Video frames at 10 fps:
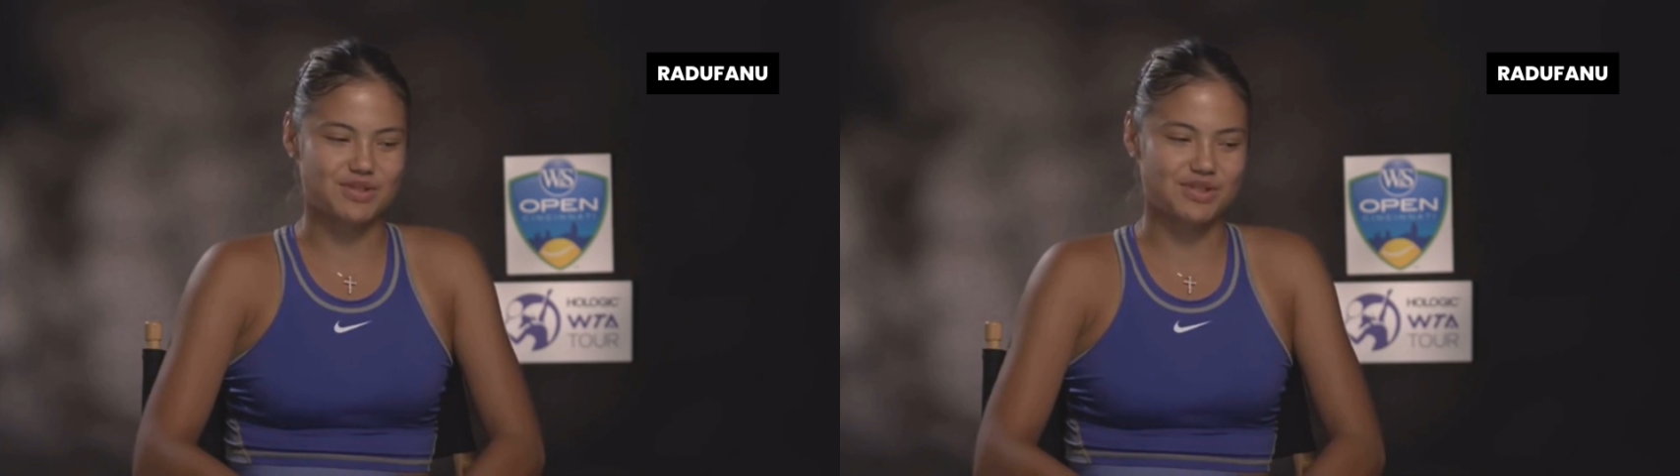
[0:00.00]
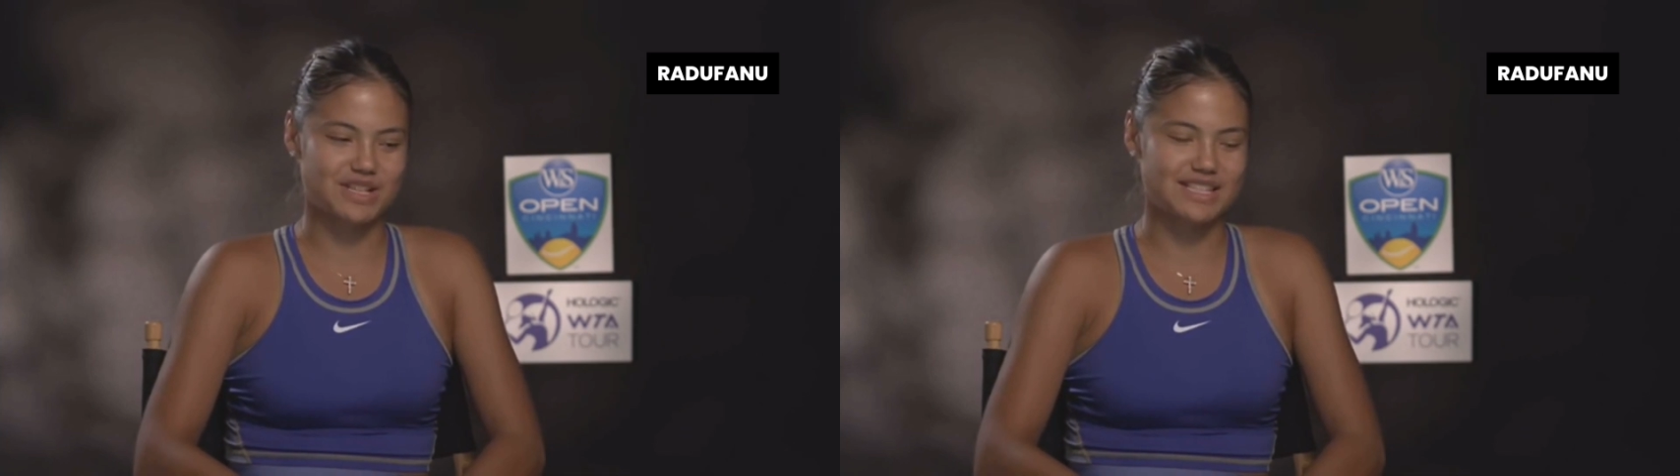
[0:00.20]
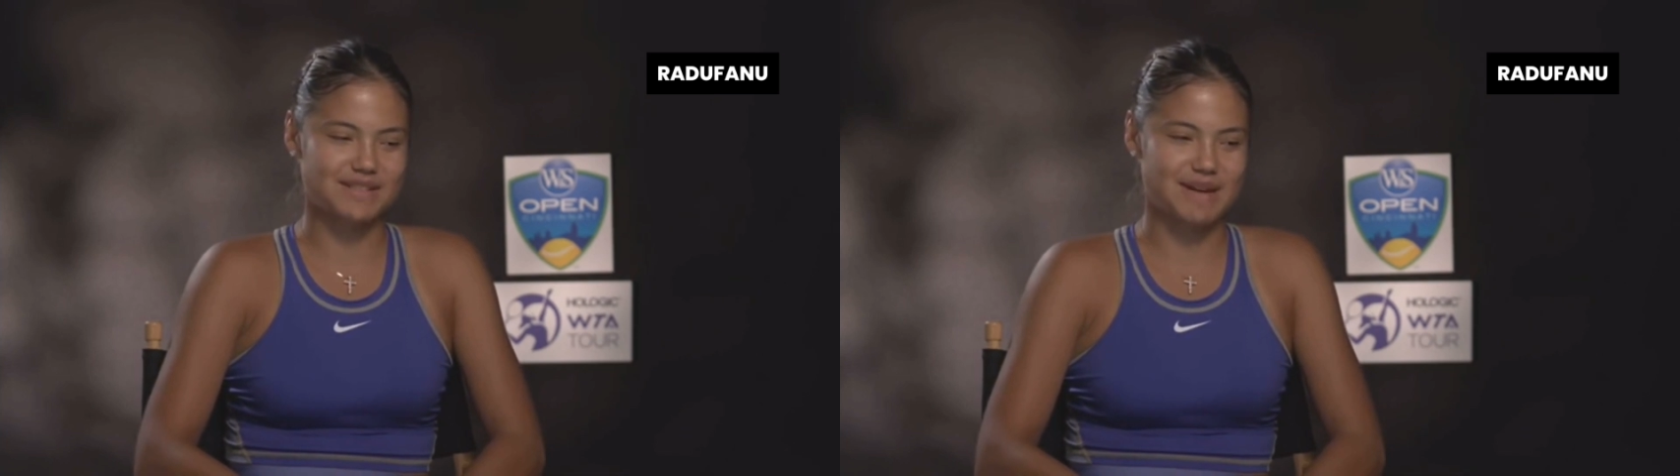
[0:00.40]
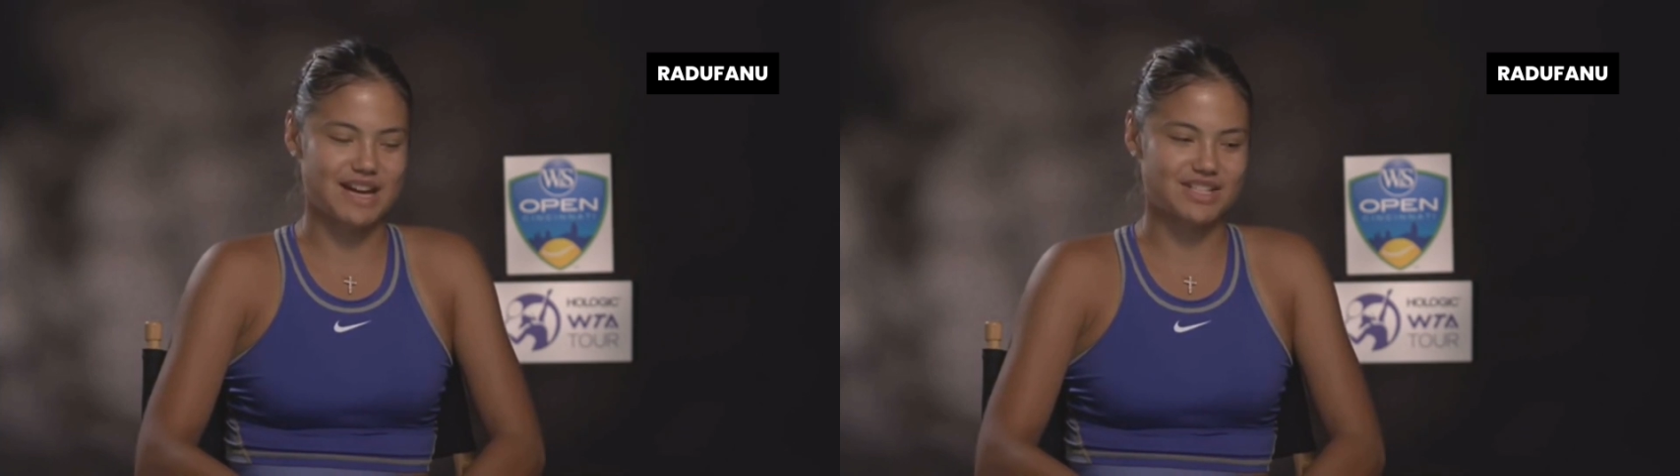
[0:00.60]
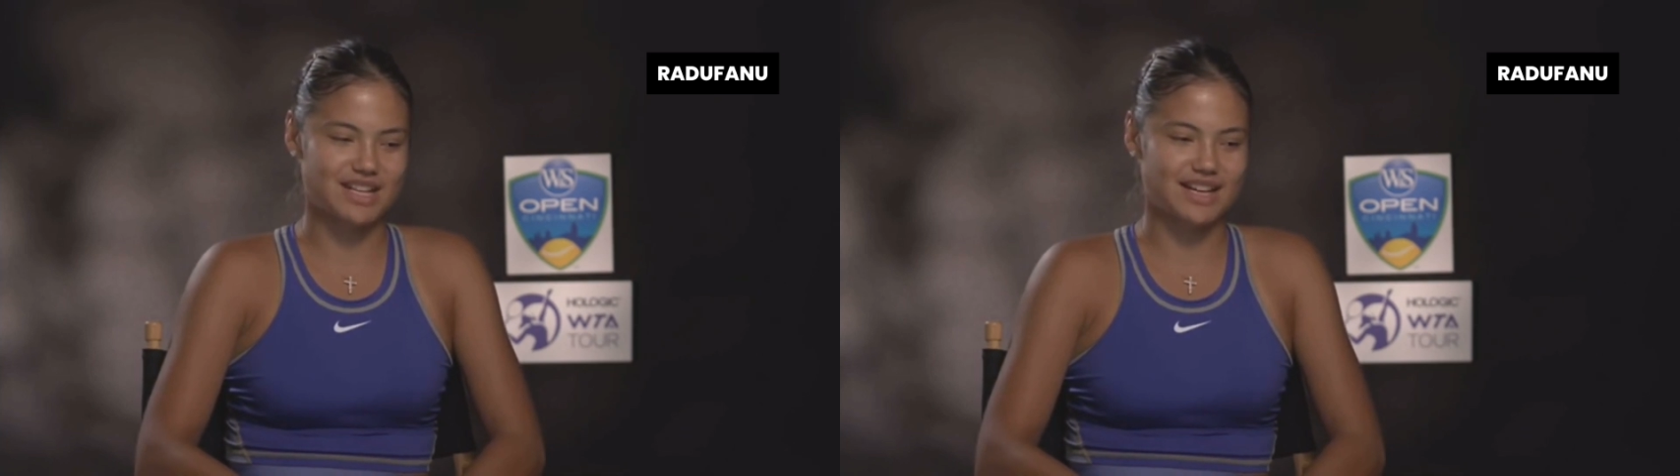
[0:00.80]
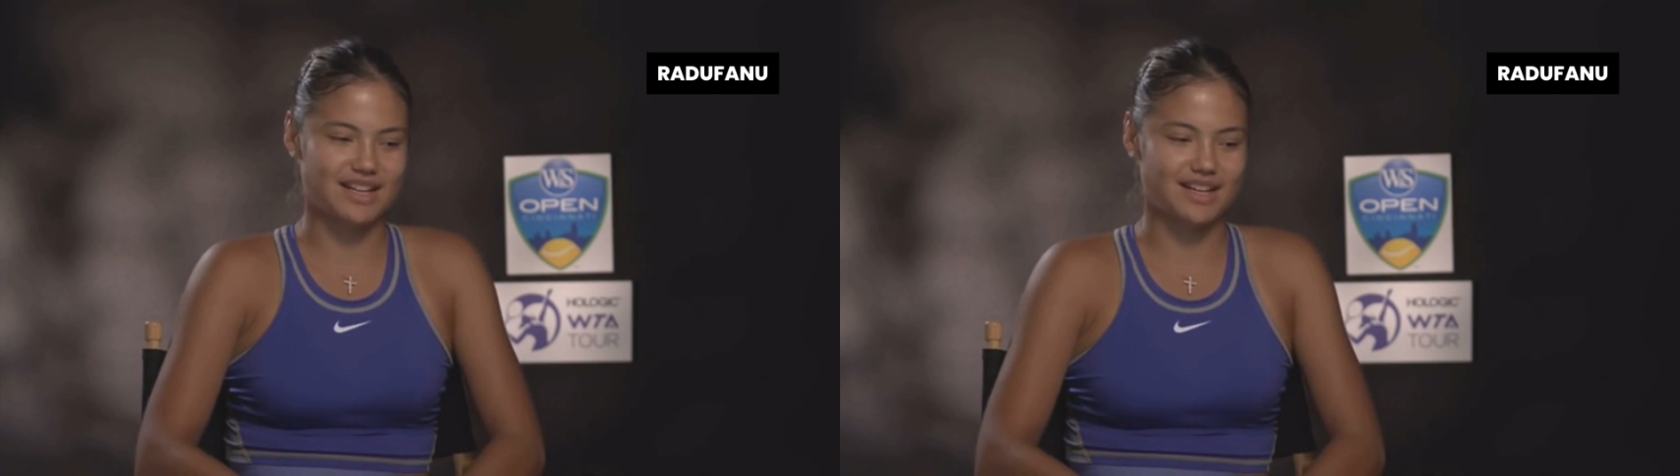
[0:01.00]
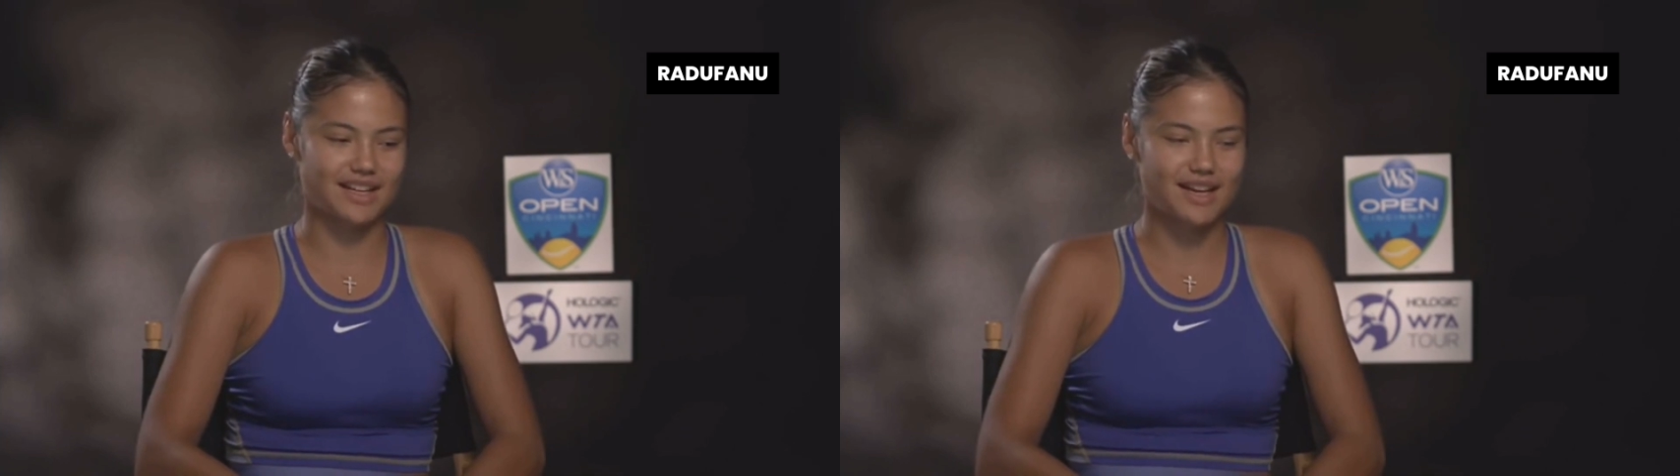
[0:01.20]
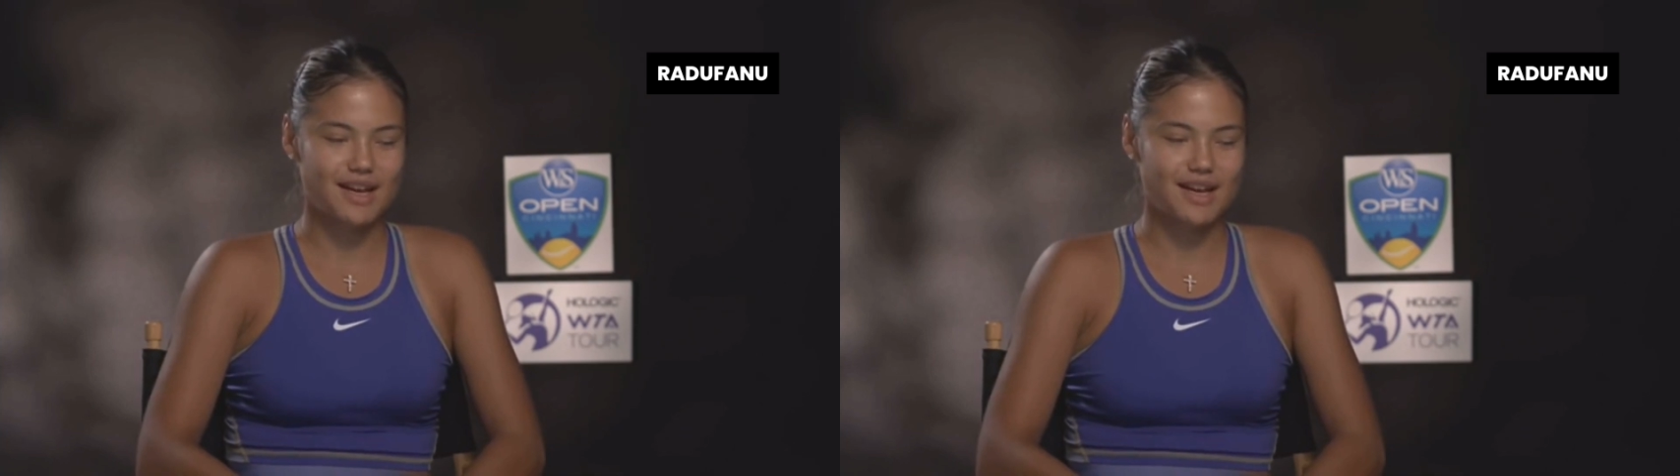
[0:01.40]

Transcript: sure it's a match that like